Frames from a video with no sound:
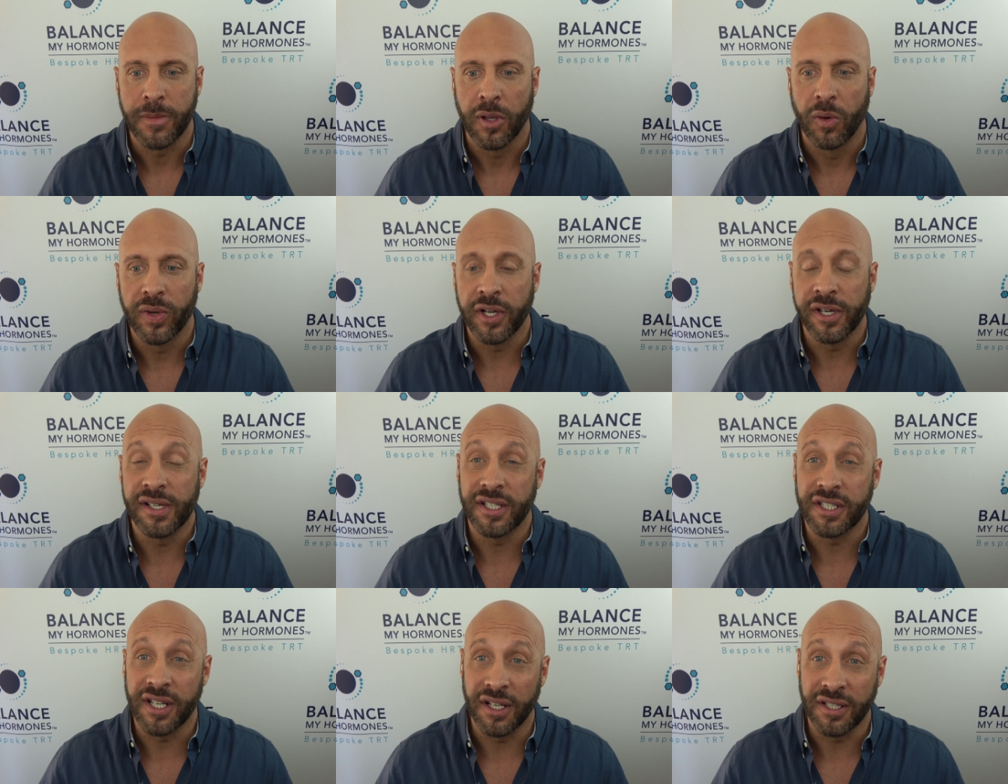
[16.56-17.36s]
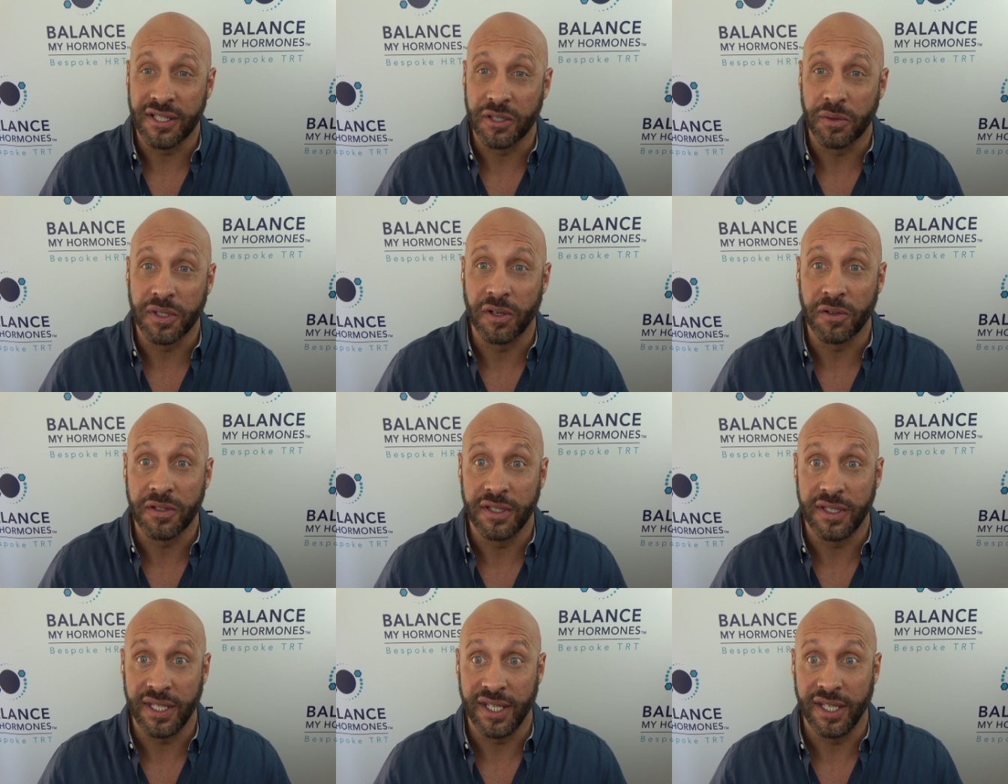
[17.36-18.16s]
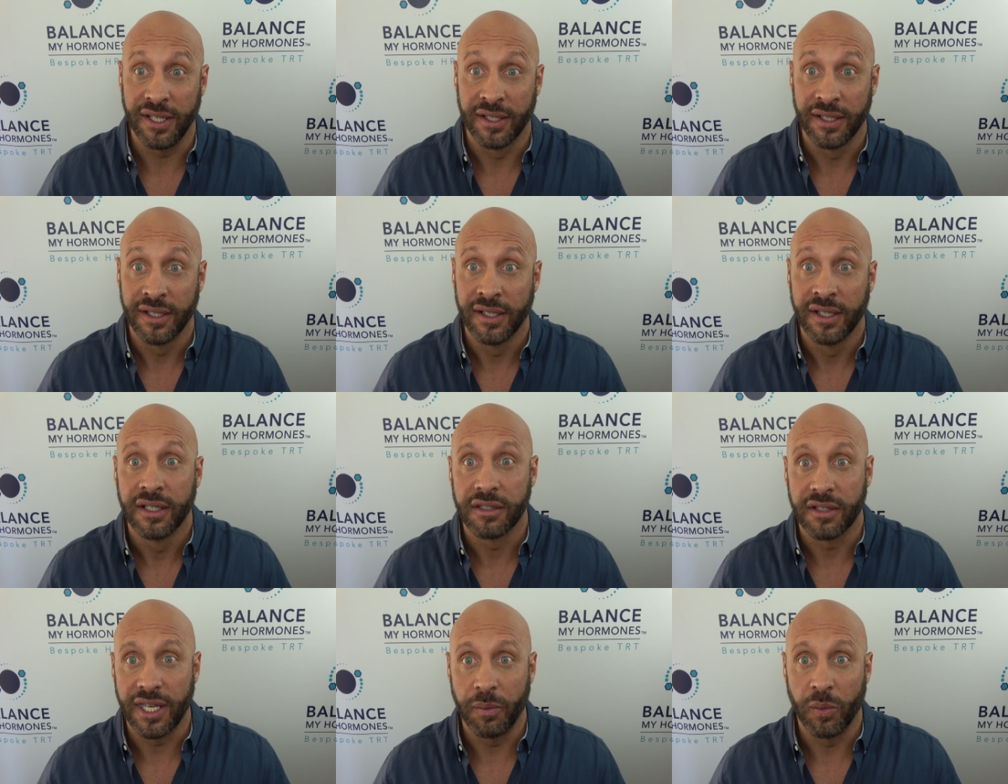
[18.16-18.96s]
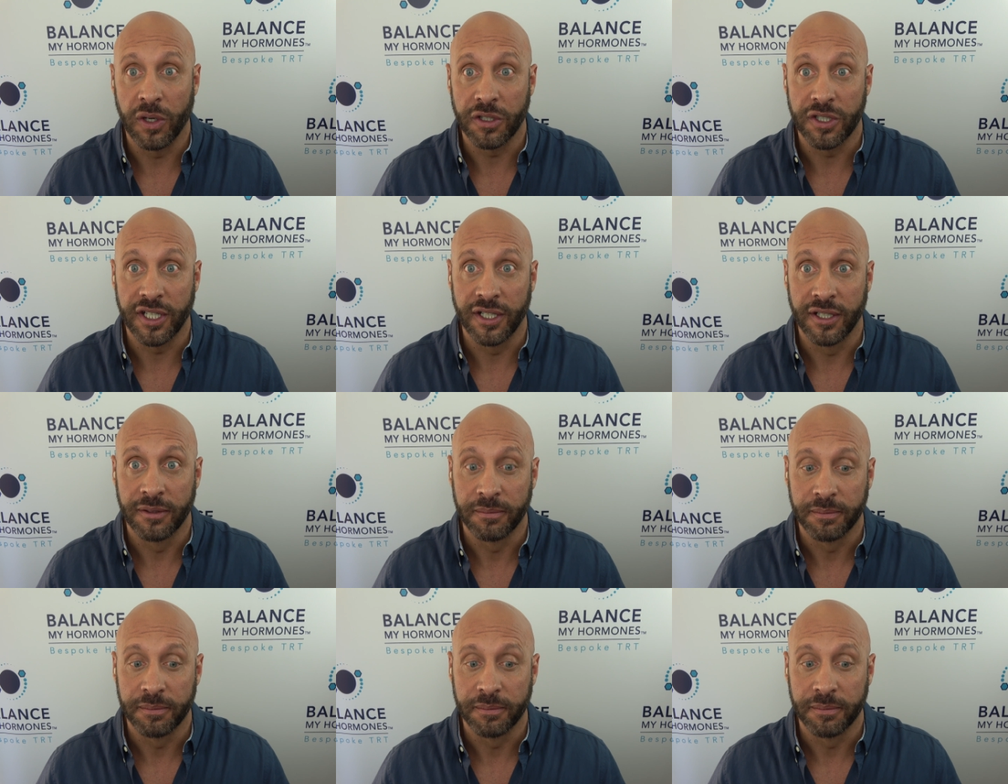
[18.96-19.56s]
We're going to discuss this with Dr. T, so keep watching.